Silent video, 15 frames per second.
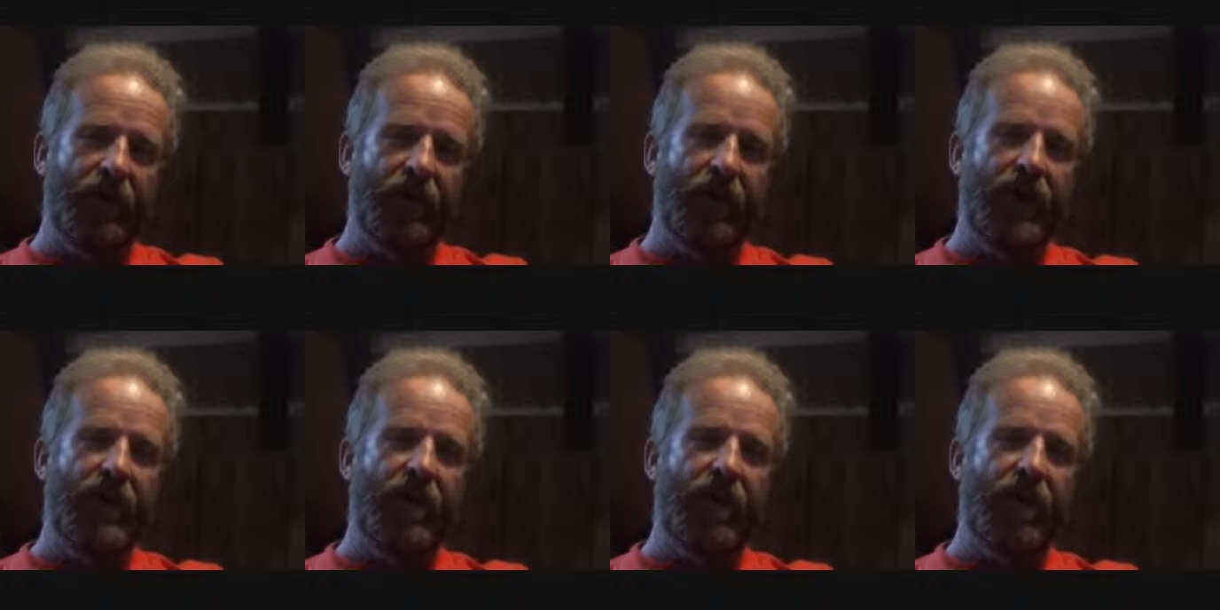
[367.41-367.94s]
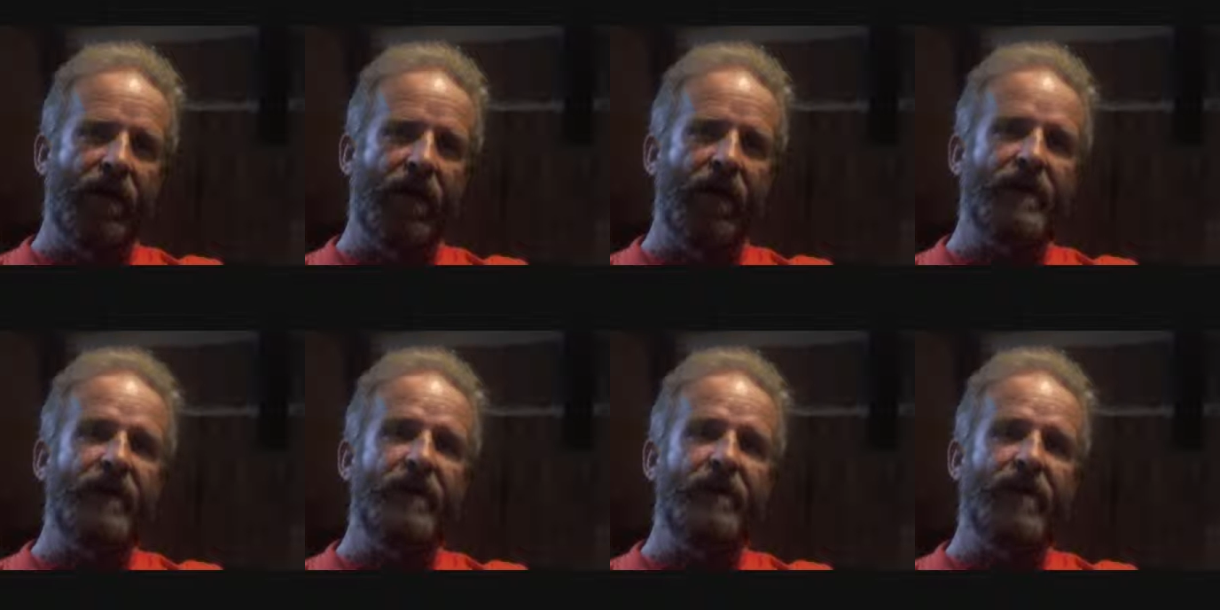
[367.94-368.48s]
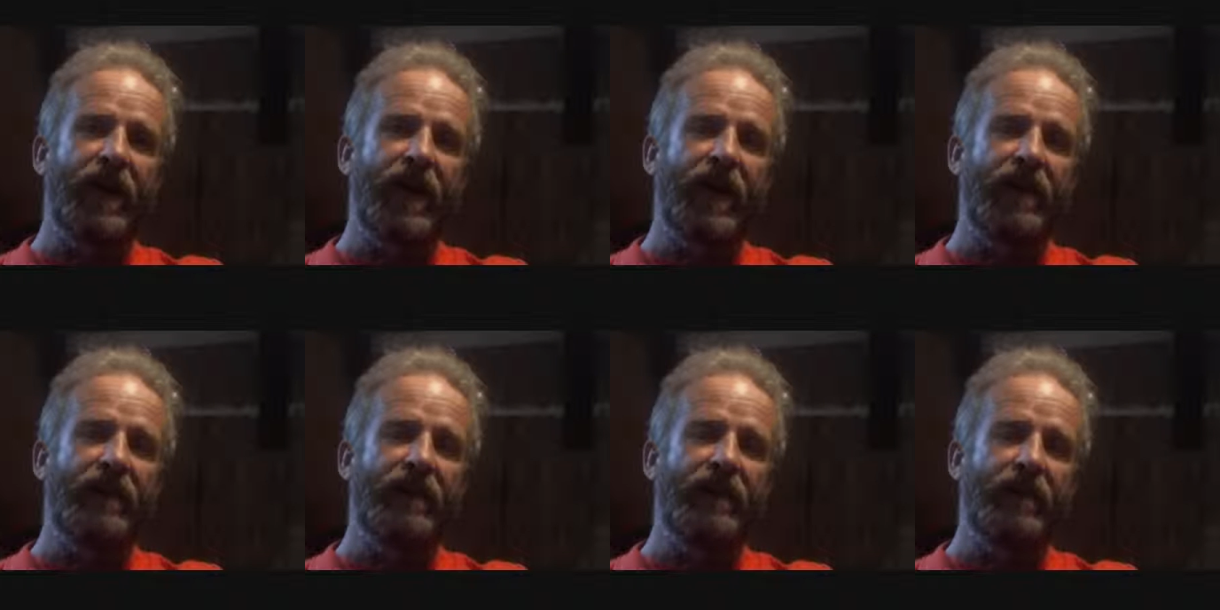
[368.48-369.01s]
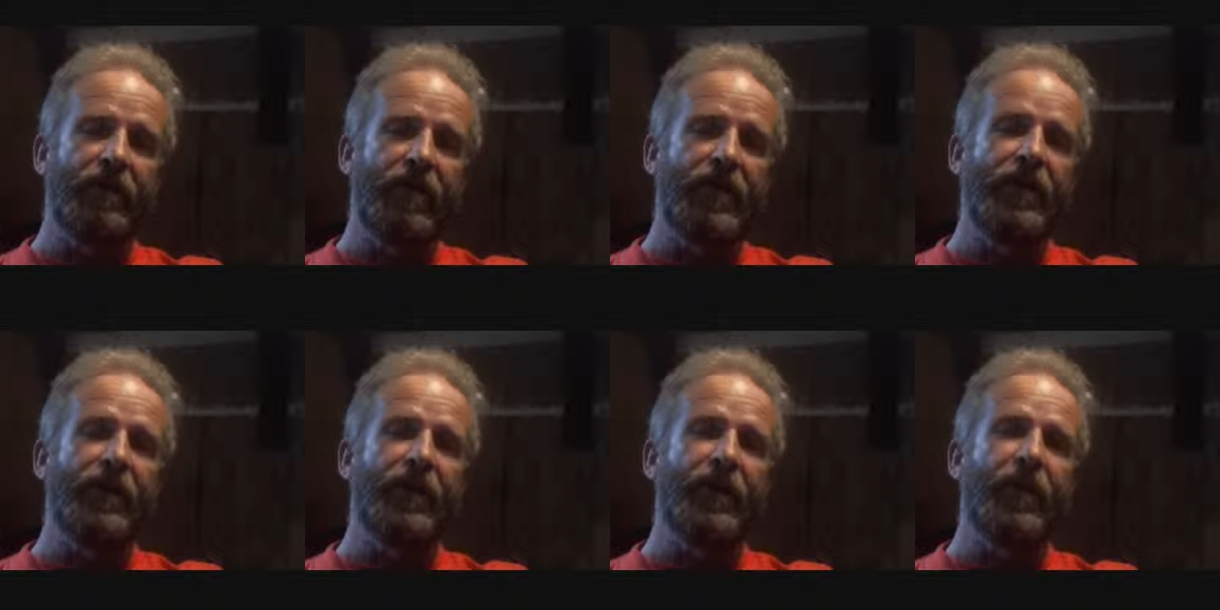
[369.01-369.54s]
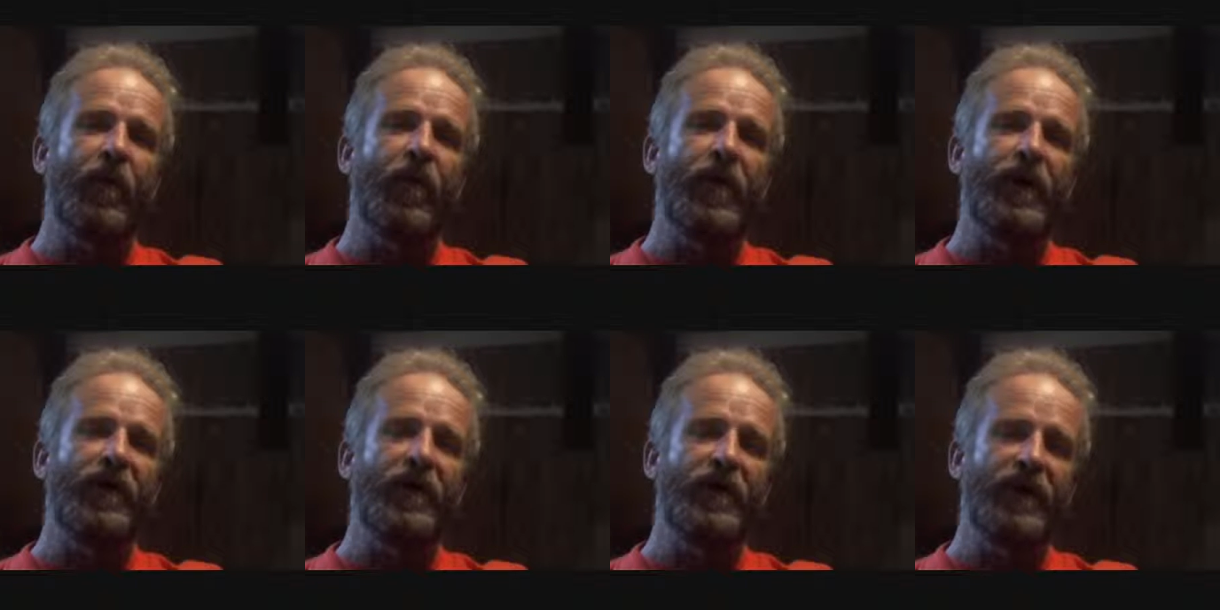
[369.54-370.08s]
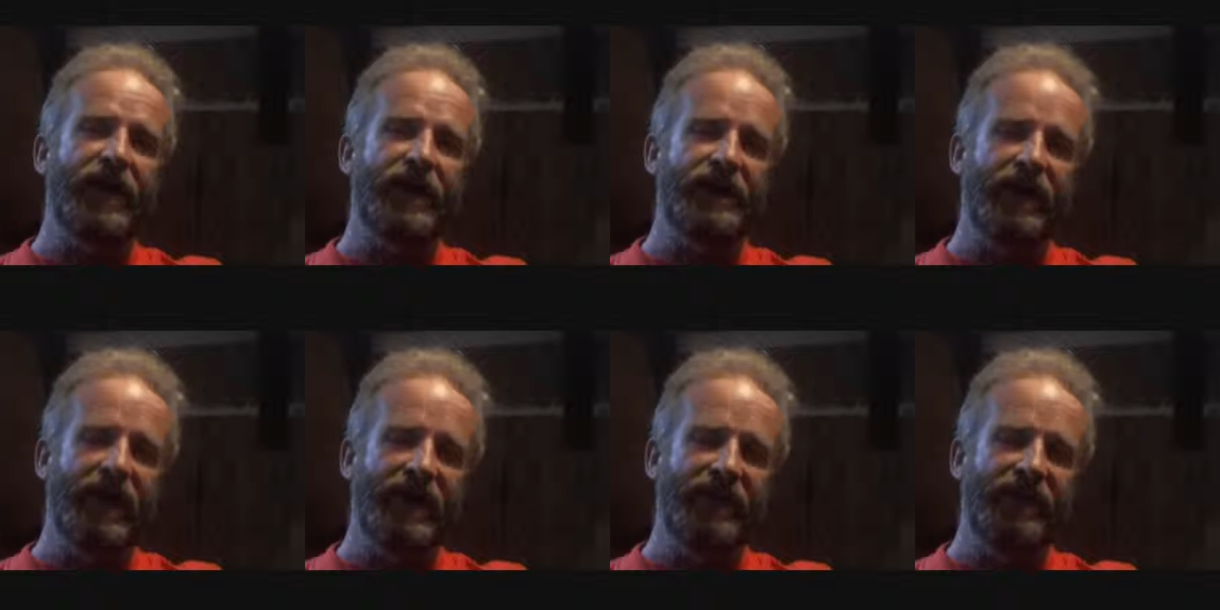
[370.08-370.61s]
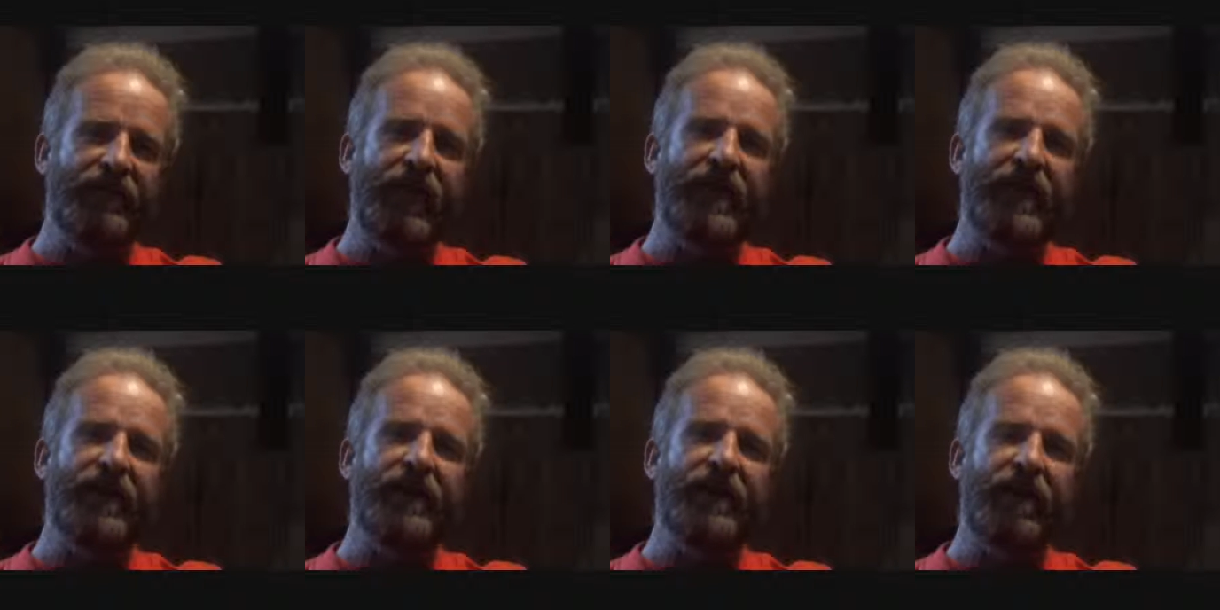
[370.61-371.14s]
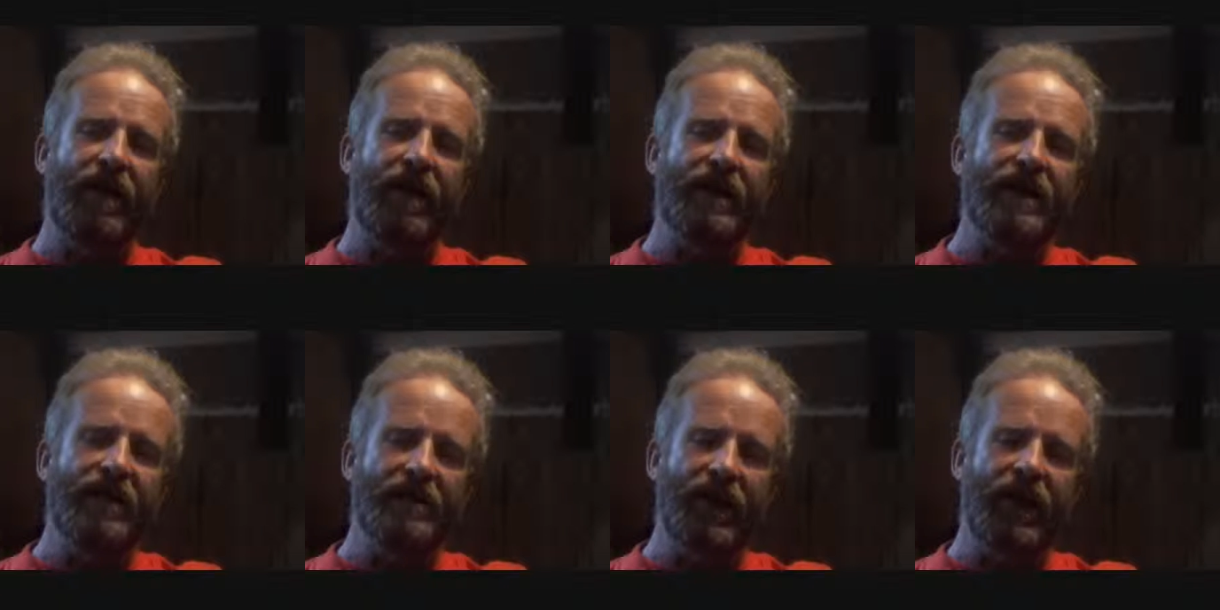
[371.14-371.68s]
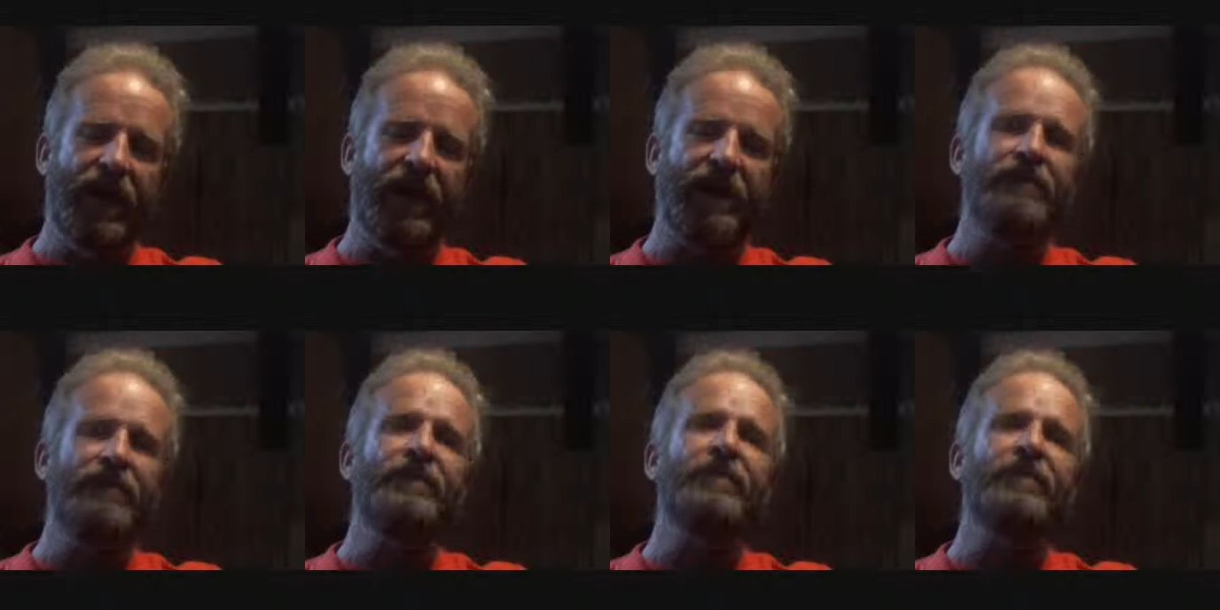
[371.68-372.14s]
We are occupied. We are the one who has been invaded and occupied.